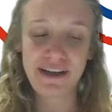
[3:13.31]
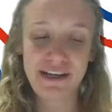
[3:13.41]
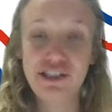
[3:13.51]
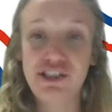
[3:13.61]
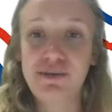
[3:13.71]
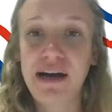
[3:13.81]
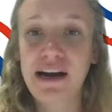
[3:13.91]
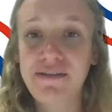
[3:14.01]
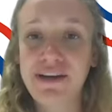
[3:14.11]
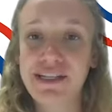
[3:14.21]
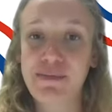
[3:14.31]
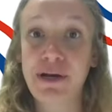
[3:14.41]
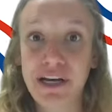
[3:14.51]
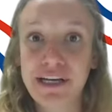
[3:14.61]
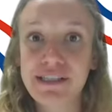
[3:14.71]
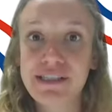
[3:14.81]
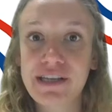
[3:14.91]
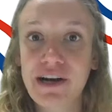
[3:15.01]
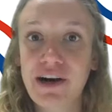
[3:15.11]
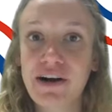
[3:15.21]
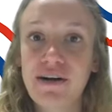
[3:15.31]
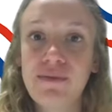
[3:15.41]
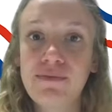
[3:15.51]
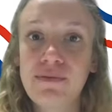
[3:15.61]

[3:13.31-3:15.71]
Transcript: and you have experience uh,